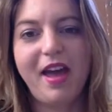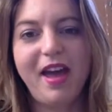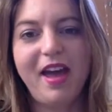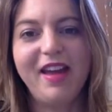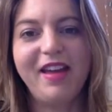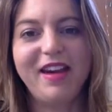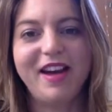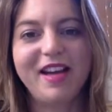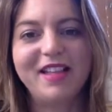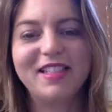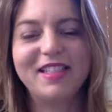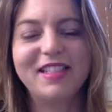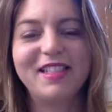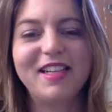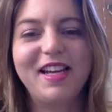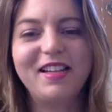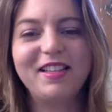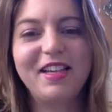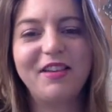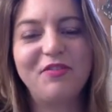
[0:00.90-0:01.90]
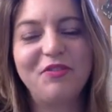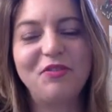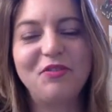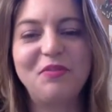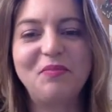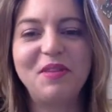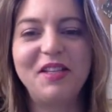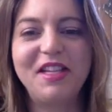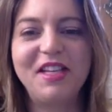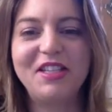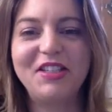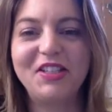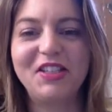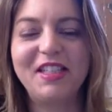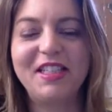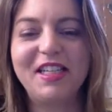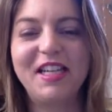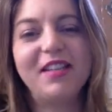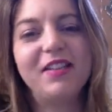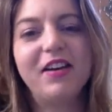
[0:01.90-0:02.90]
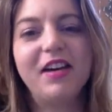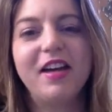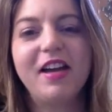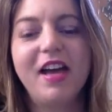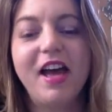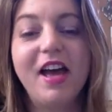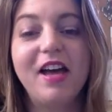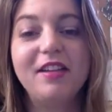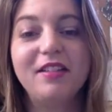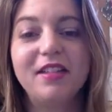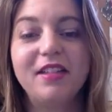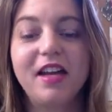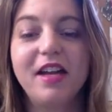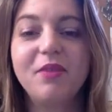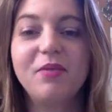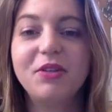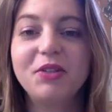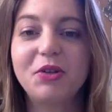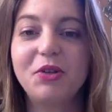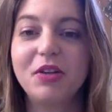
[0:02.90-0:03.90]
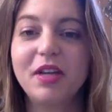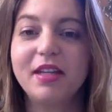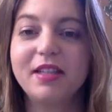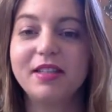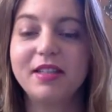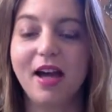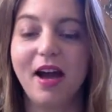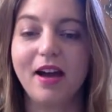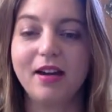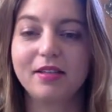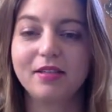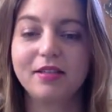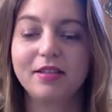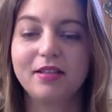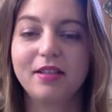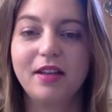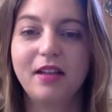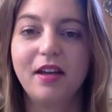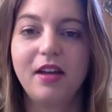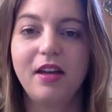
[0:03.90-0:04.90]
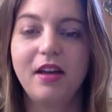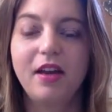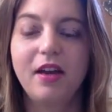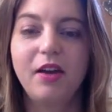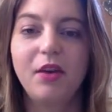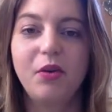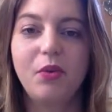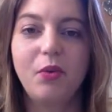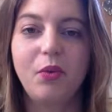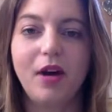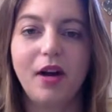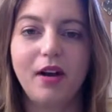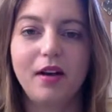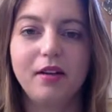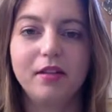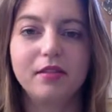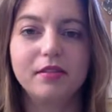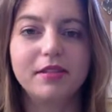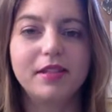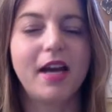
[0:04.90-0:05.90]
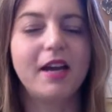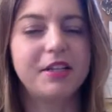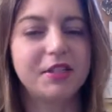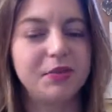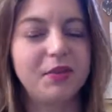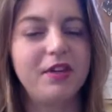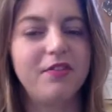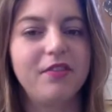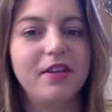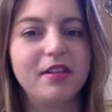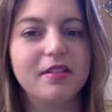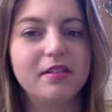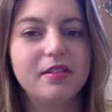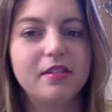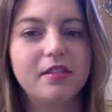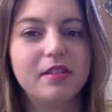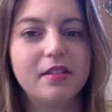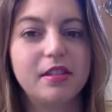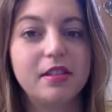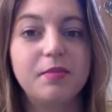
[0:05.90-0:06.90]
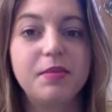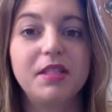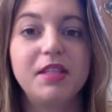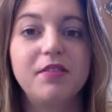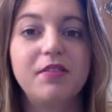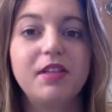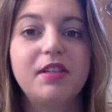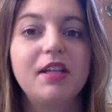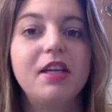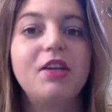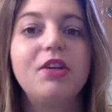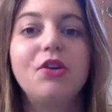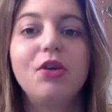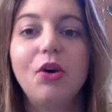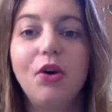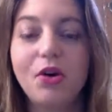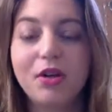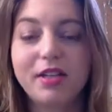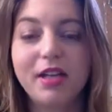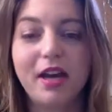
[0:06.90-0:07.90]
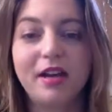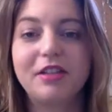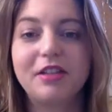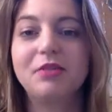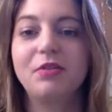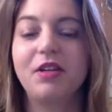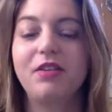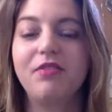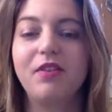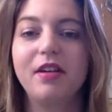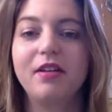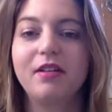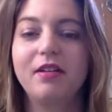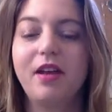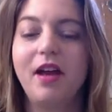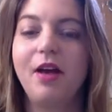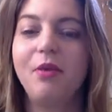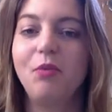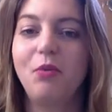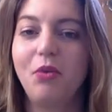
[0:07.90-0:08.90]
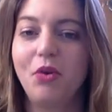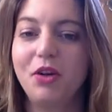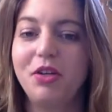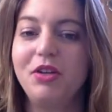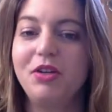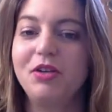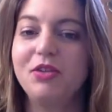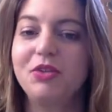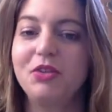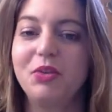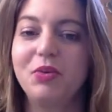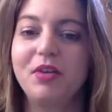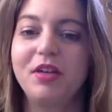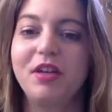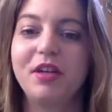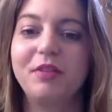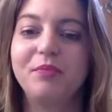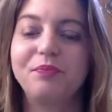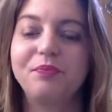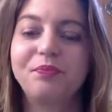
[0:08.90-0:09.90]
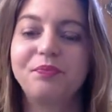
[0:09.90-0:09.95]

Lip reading: Hey guys, it's Nell here from the $1 Million Diva, and today we're talking tax. Well, tax refunds, specifically your tax refund and what you can do with it.